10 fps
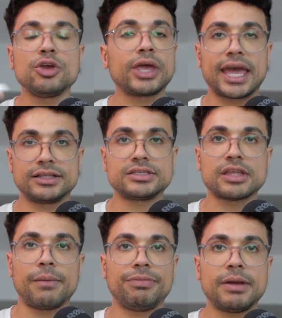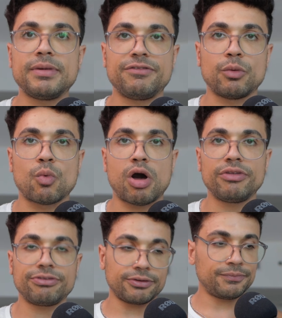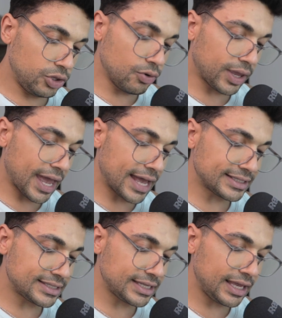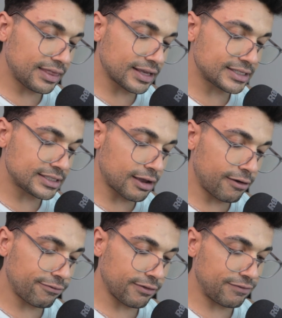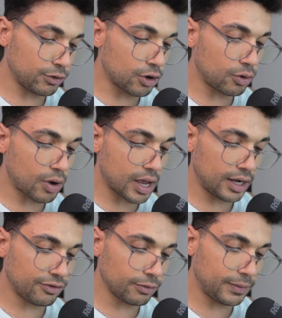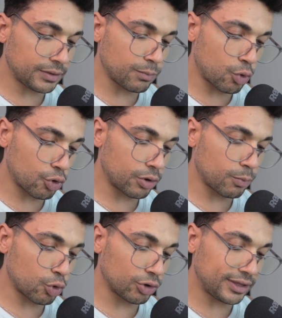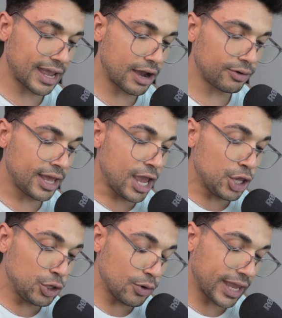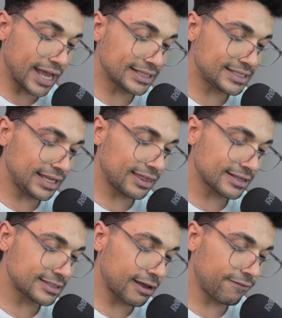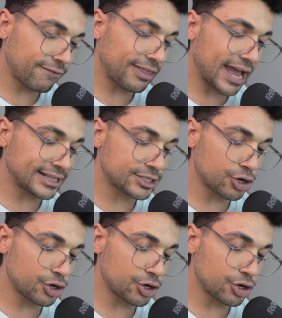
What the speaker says: You can stop them if you want. You can see the stuff, if you go a little bit more down, you can see the stuff that's